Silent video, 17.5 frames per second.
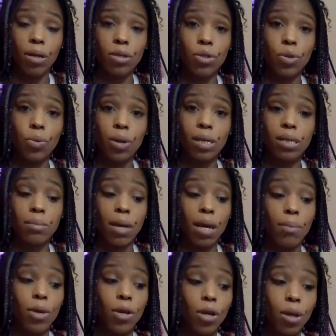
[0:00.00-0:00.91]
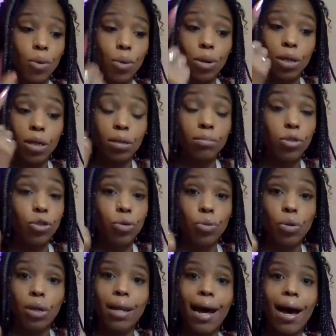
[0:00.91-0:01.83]
to whereas maybe you were too
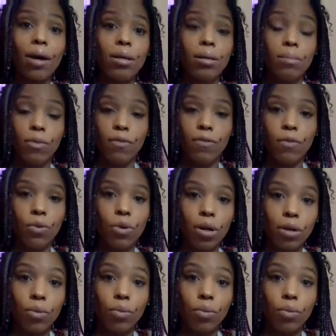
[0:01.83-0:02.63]
clouded before